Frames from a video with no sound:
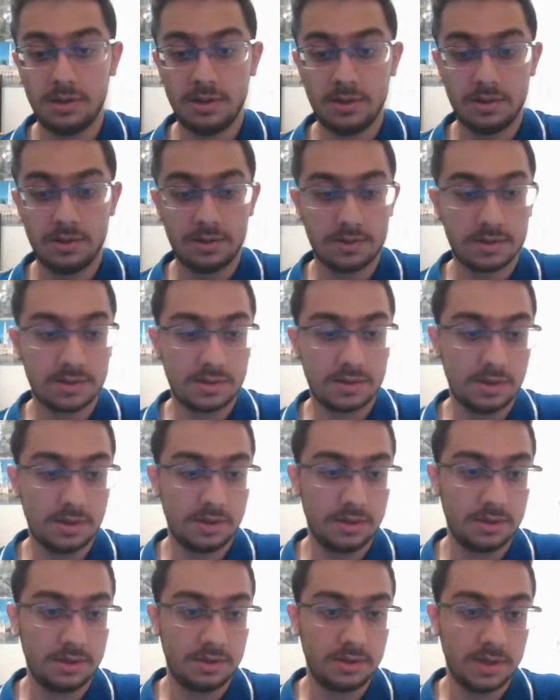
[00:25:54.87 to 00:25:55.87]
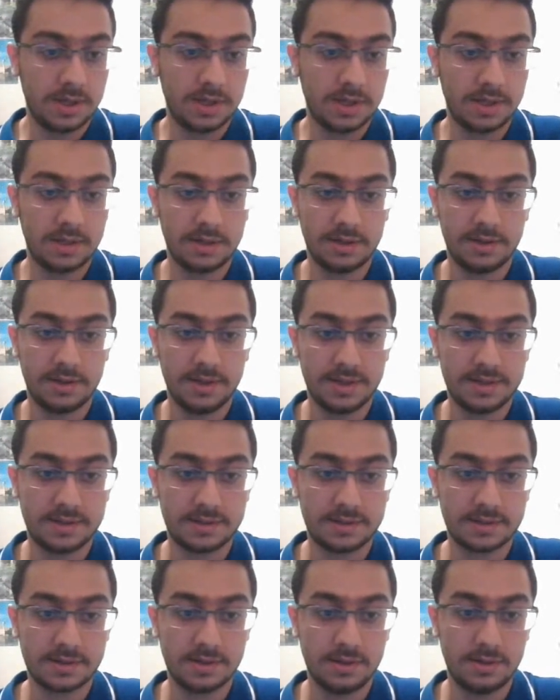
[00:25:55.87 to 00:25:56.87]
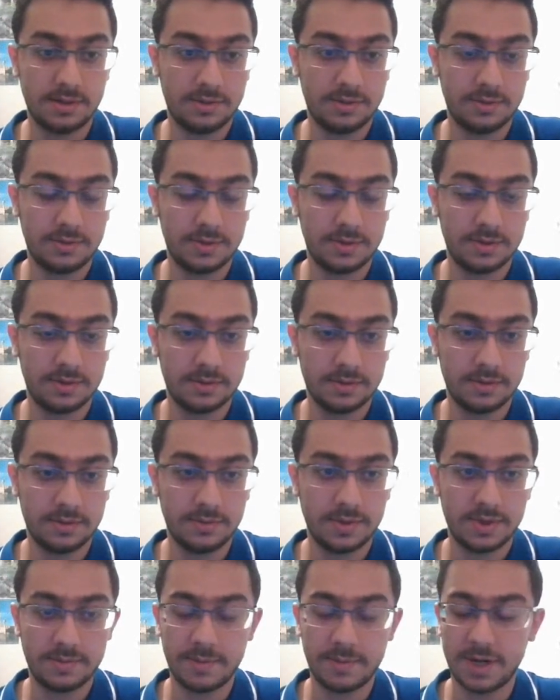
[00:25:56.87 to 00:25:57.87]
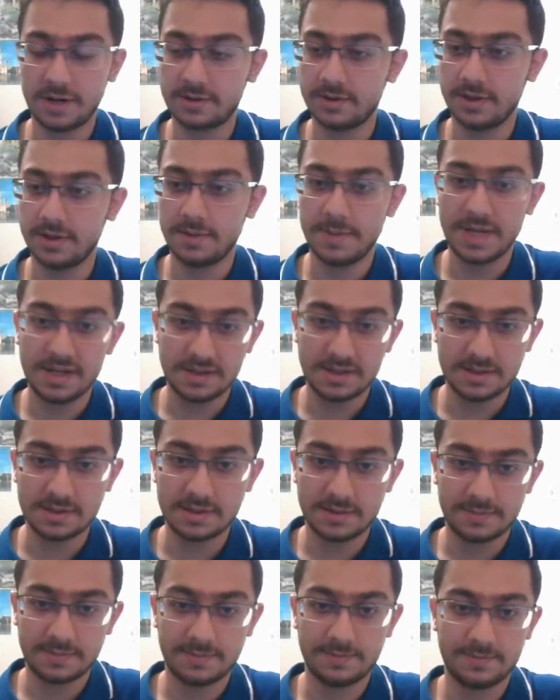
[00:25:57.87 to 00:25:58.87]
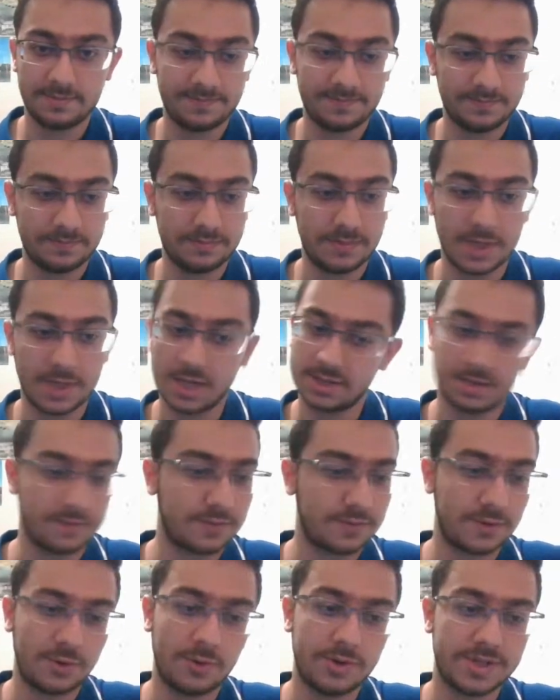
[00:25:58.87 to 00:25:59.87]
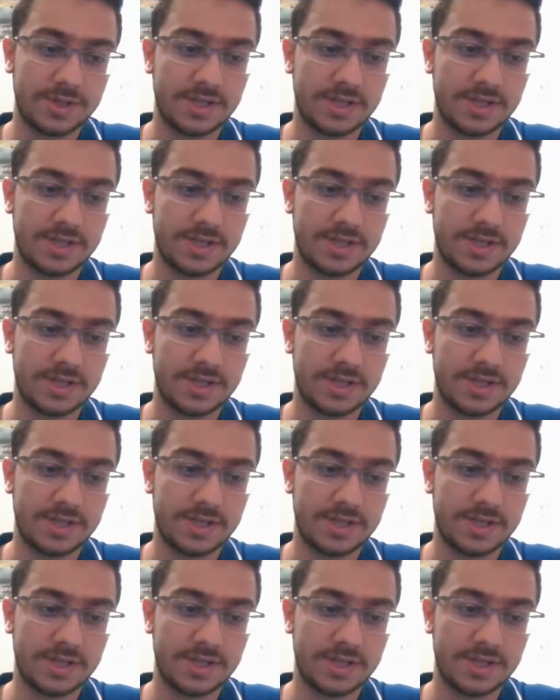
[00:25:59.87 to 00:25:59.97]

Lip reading: So, let's go with Miracle MS. Because of course